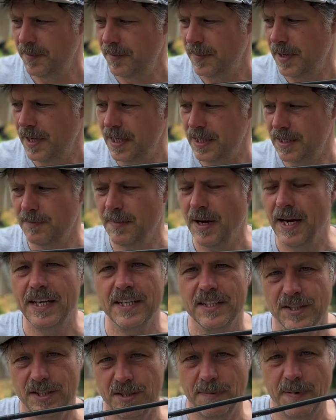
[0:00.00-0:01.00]
It's made
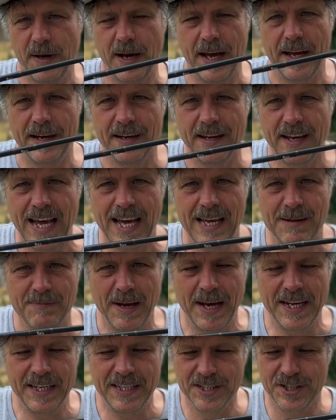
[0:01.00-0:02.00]
in Japan,
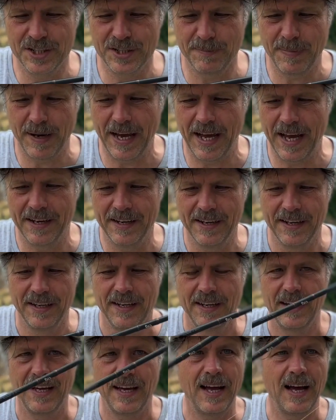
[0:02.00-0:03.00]
handmade in Japan.
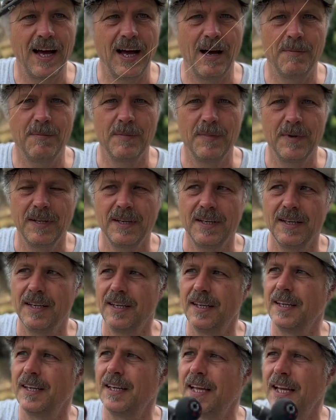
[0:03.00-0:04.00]

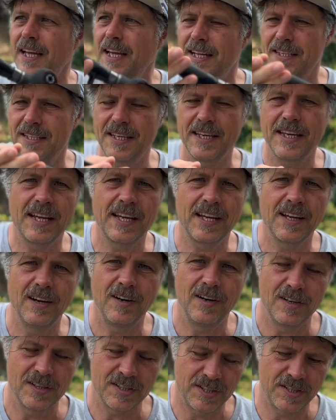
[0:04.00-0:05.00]
It
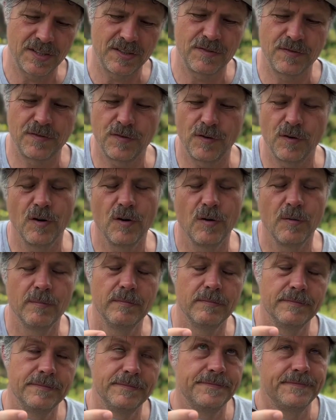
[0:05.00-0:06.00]
casts
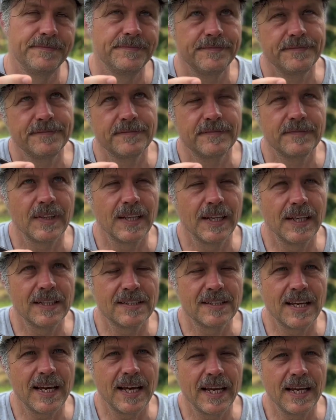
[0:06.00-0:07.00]
from,
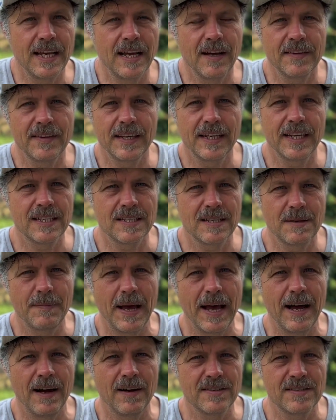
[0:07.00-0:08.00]
let's say, I think it's
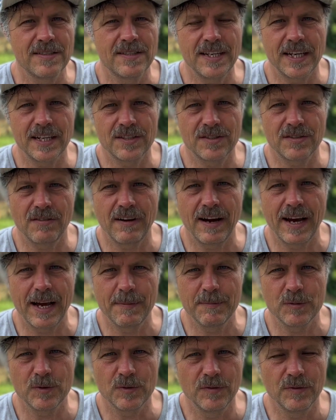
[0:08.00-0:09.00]
about 6
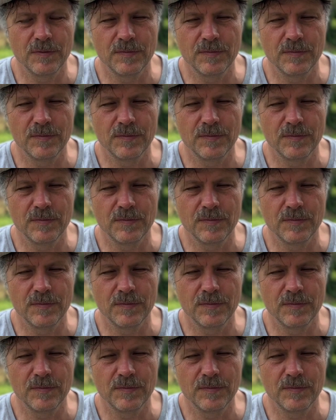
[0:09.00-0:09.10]
grams, or